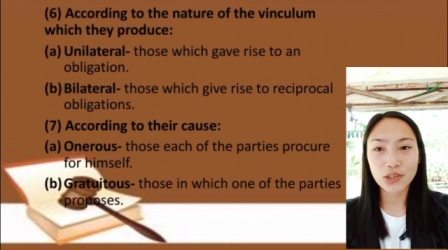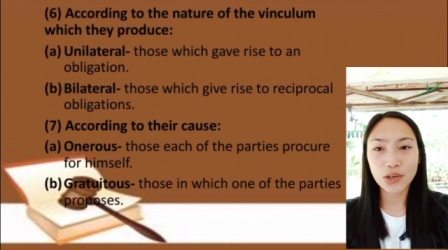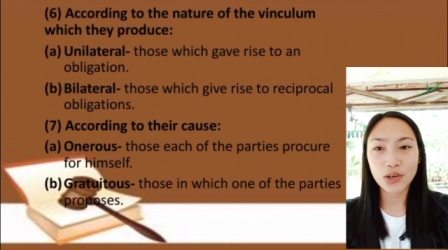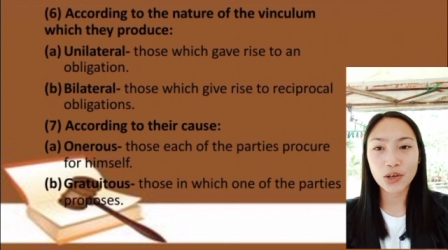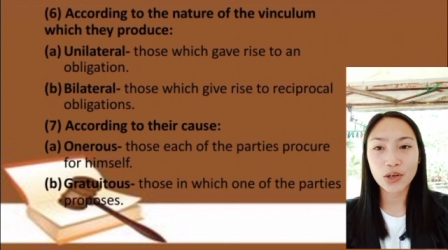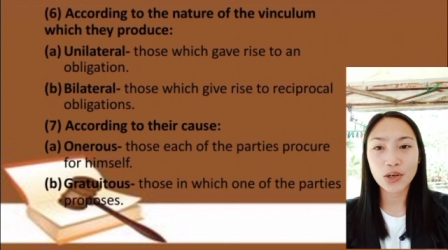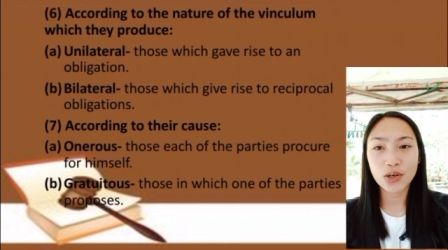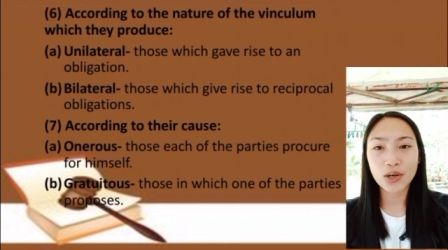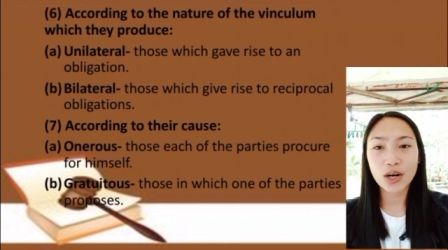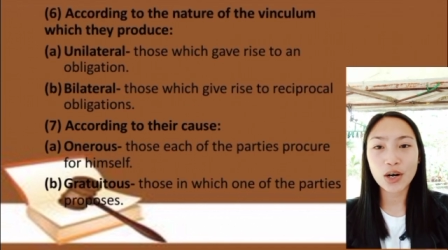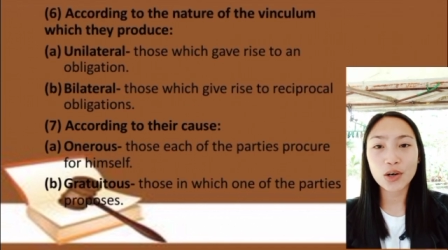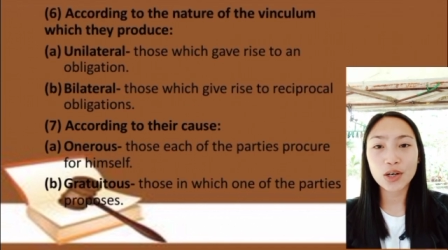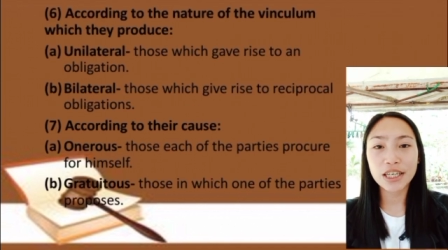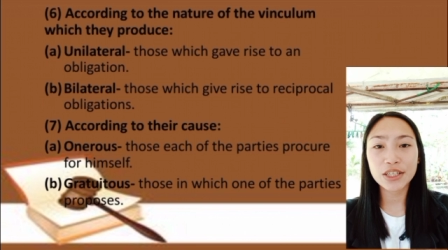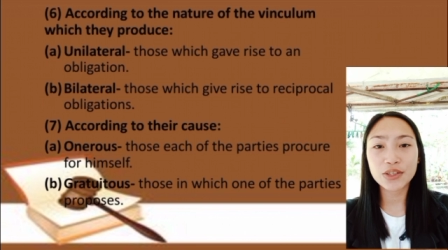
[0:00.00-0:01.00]

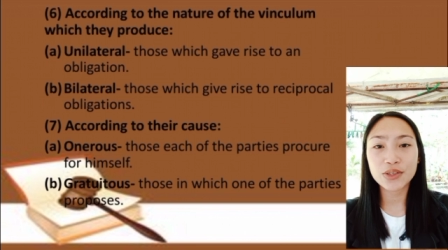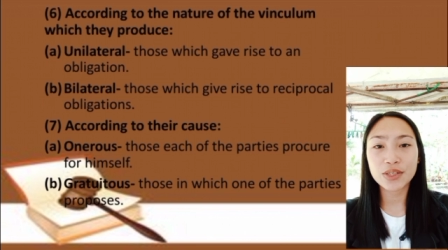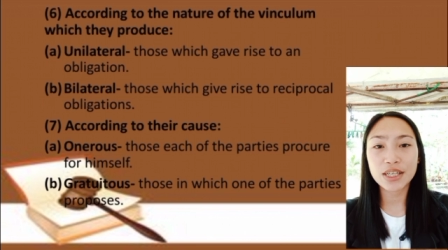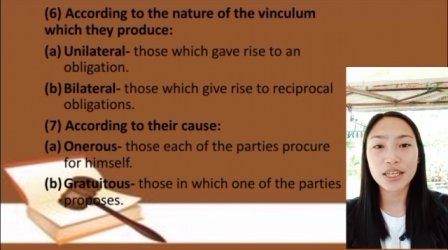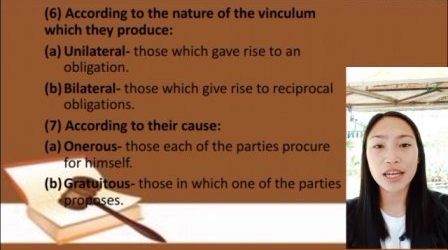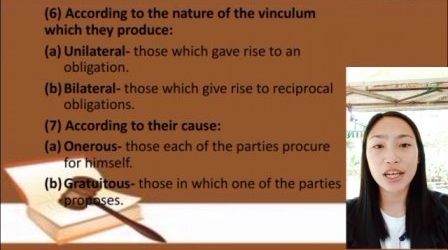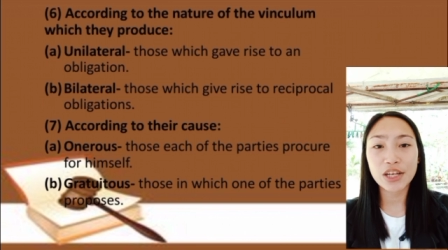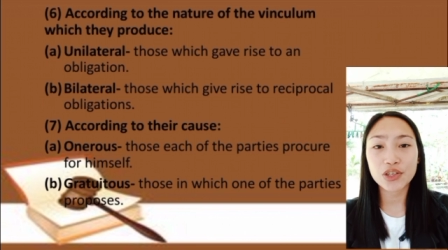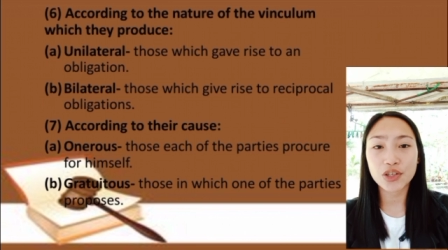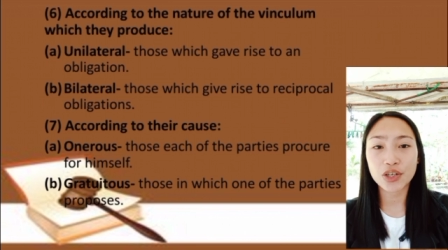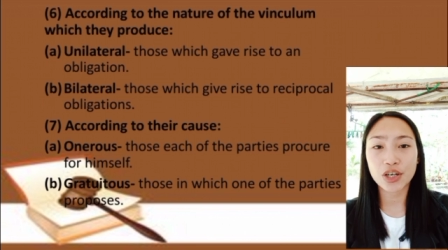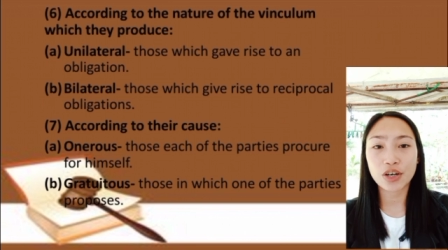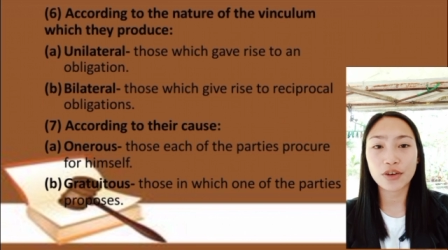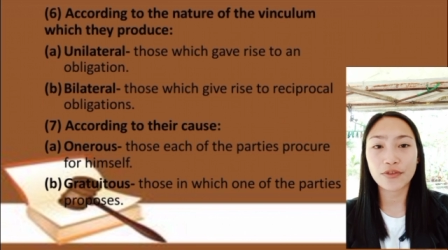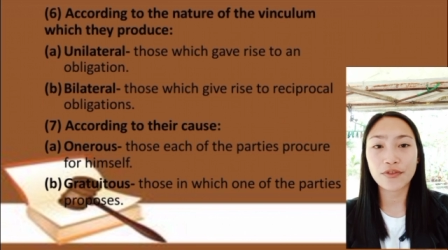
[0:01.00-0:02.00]
So according to the
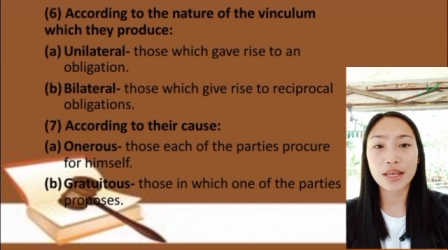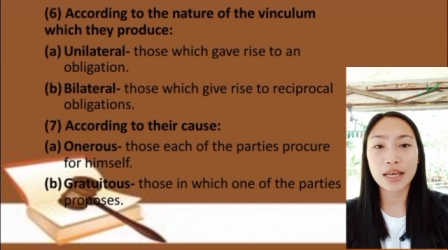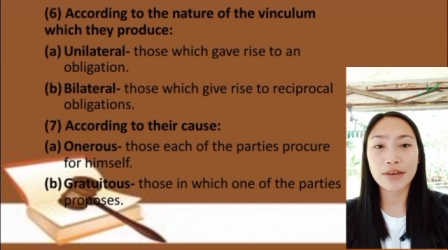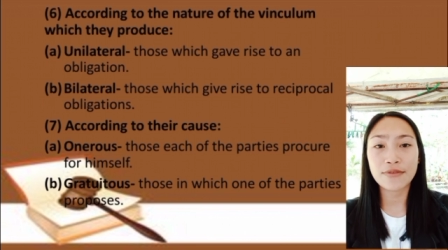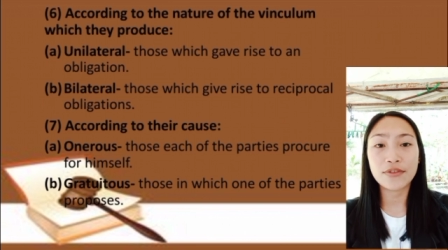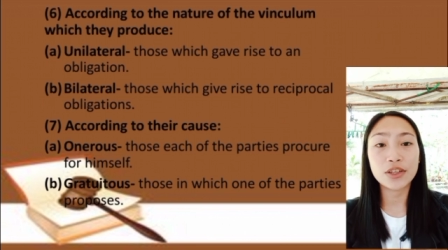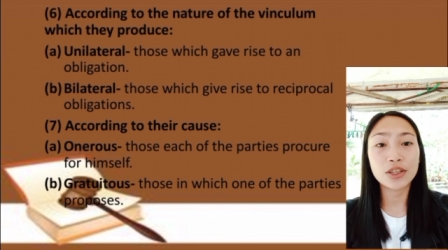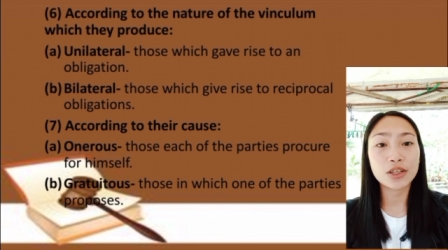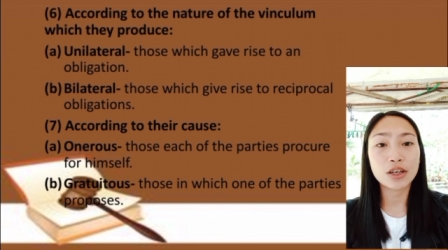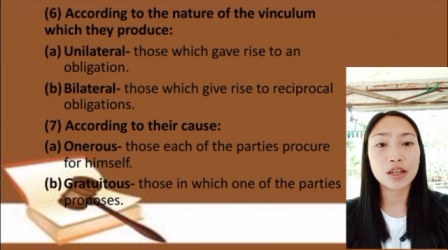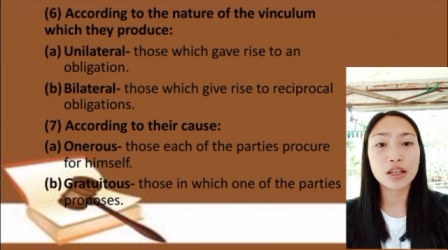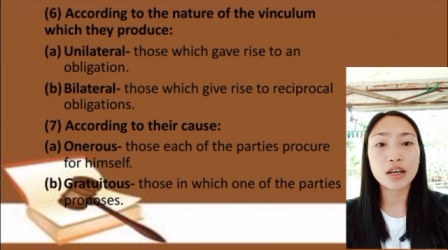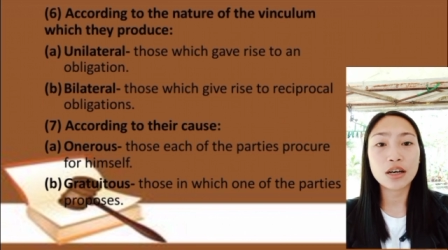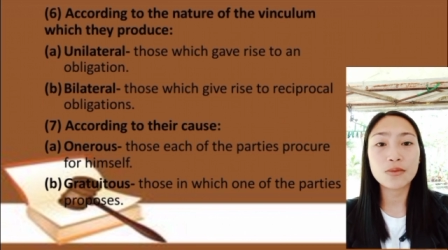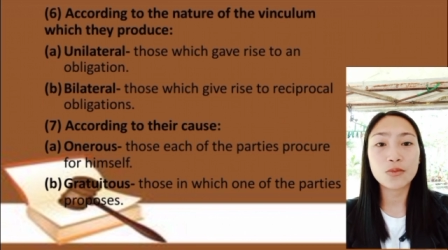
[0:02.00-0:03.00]
nature of the
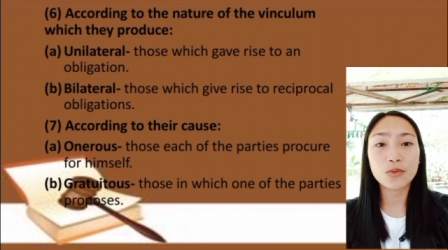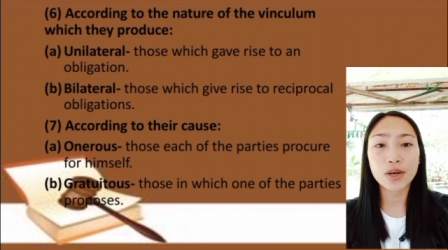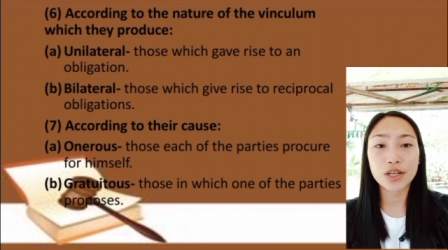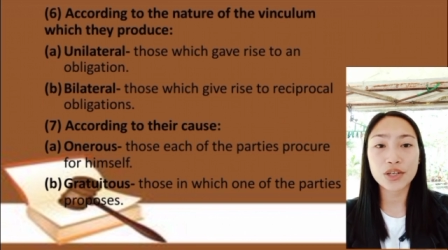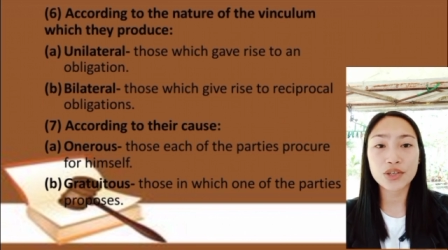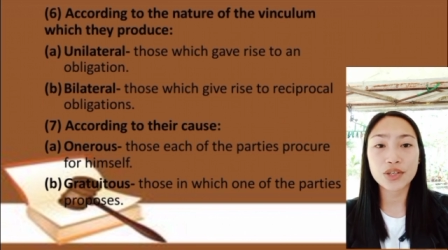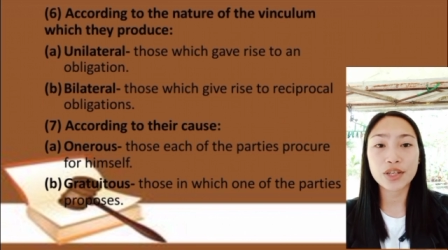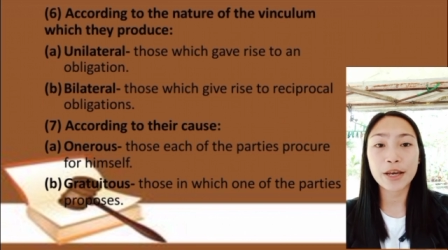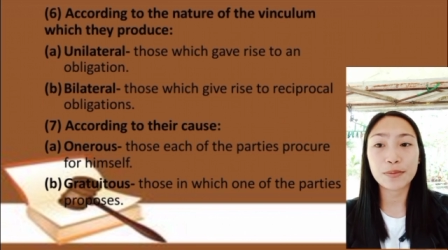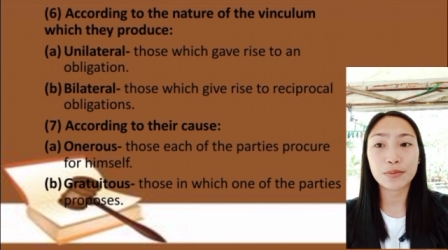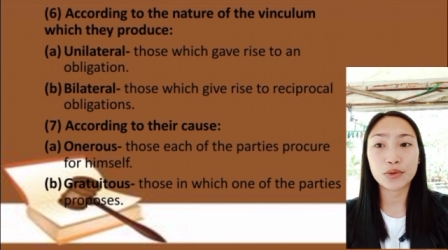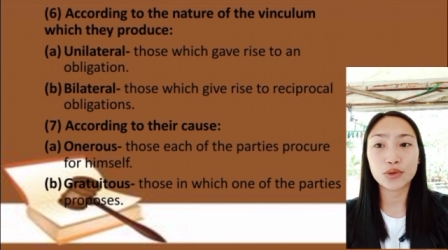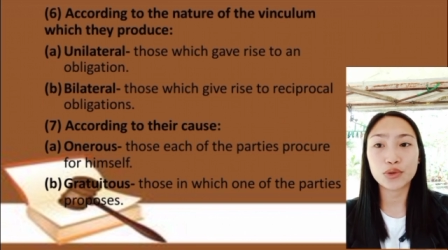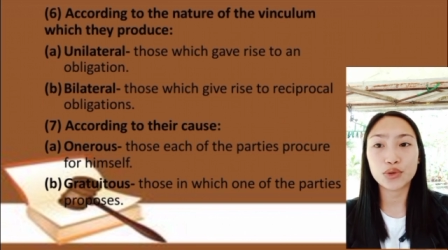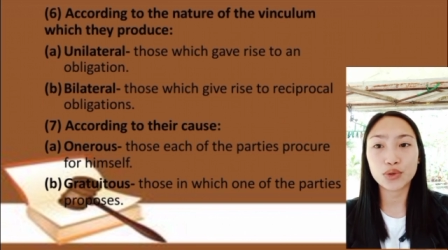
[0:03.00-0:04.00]
vinculum which
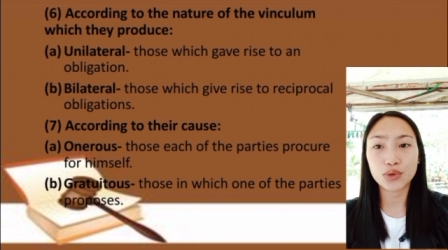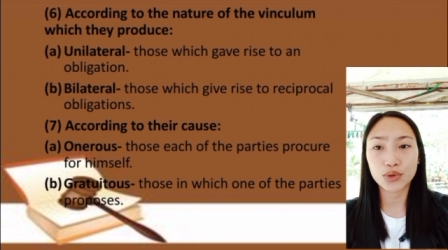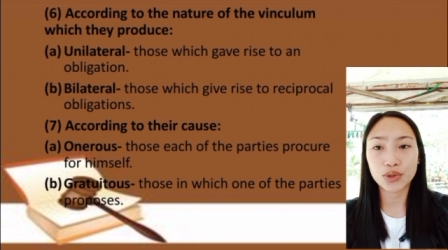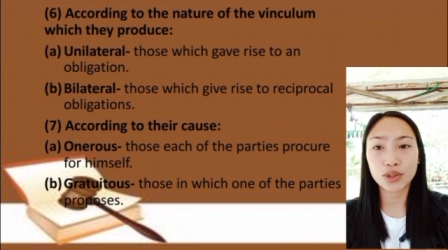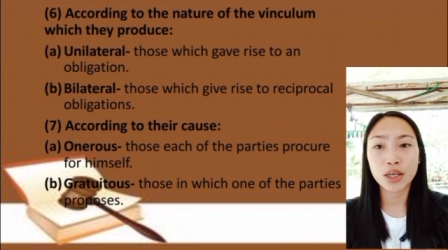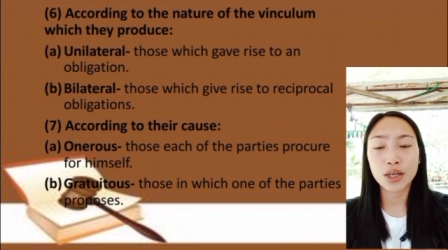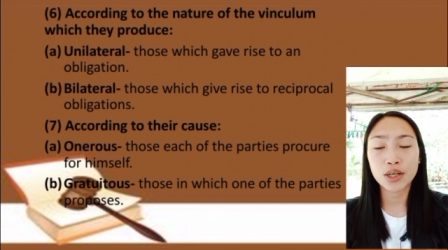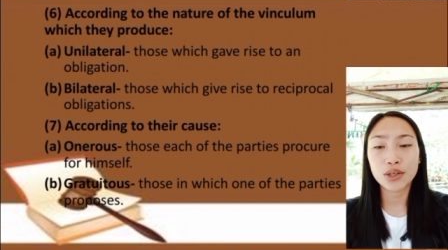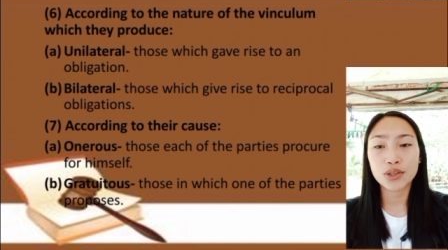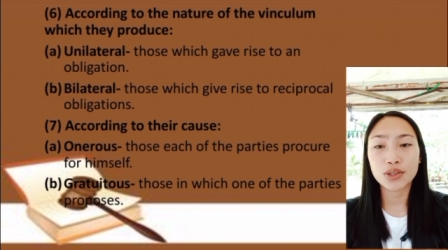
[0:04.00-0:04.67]
they produce.